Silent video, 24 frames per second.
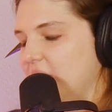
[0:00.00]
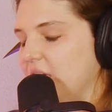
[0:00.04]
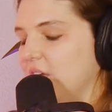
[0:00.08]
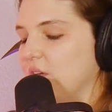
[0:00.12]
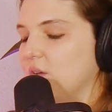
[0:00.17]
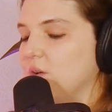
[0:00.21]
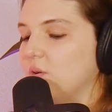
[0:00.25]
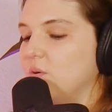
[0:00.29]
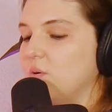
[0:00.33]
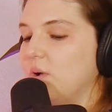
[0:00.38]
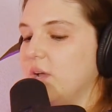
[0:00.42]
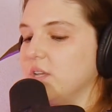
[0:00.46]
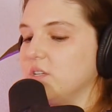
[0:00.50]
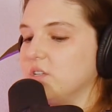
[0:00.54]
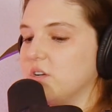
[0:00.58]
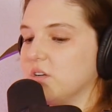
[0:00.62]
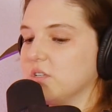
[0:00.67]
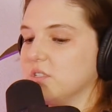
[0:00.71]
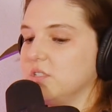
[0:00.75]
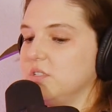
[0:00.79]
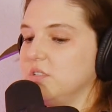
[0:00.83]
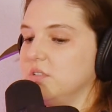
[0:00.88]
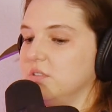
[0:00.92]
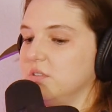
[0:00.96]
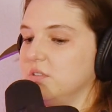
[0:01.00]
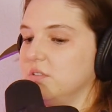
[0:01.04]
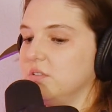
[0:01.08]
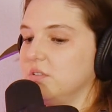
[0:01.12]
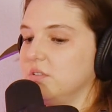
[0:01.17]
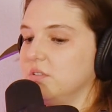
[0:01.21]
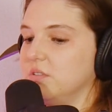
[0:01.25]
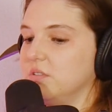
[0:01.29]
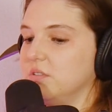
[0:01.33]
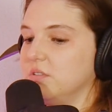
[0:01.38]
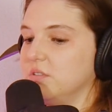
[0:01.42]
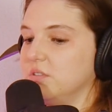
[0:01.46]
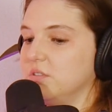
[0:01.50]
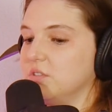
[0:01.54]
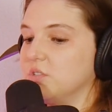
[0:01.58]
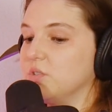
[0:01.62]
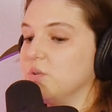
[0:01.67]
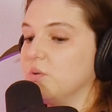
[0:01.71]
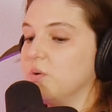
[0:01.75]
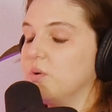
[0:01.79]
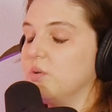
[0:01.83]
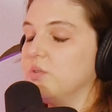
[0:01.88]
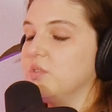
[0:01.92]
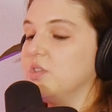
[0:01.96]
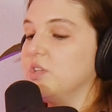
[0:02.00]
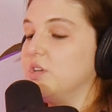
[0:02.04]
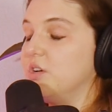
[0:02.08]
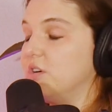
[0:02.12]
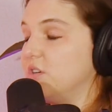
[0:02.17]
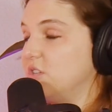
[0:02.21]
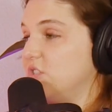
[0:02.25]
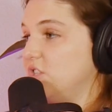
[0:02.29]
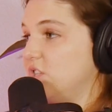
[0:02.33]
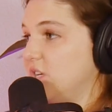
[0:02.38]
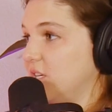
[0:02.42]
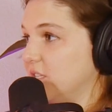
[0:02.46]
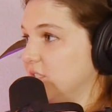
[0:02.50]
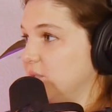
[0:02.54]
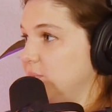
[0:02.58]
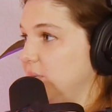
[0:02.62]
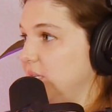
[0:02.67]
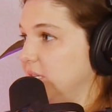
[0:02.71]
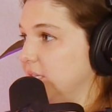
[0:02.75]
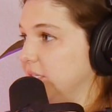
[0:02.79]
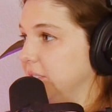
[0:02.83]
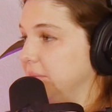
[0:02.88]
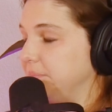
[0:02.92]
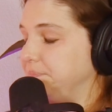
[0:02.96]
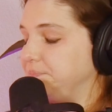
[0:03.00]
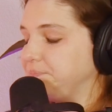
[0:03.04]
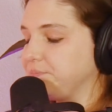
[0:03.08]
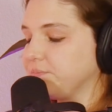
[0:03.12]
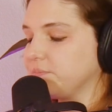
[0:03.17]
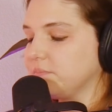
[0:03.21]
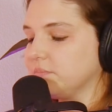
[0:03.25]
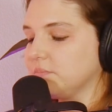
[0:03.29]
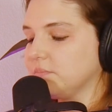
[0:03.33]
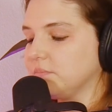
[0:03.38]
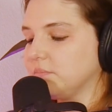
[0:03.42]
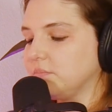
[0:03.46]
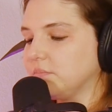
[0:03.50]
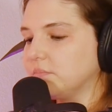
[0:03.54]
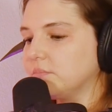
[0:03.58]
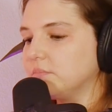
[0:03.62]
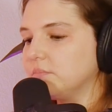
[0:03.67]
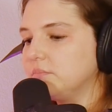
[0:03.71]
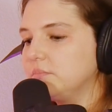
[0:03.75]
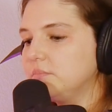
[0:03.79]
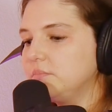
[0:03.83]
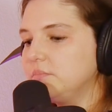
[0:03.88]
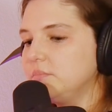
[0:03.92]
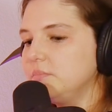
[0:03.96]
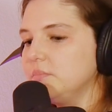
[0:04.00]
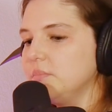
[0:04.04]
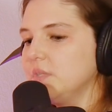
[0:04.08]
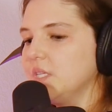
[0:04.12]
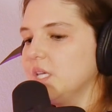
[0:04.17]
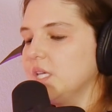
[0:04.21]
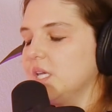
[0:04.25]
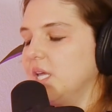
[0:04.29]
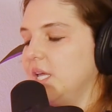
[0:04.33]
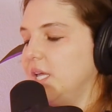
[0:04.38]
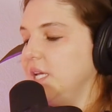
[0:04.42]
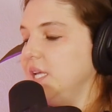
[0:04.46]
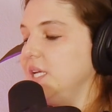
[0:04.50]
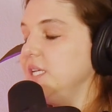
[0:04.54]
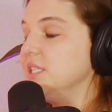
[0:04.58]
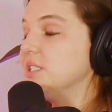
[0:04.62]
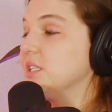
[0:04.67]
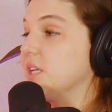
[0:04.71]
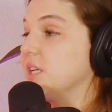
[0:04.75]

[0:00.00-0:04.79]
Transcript: I talk to, so the nurse checks me in, and he's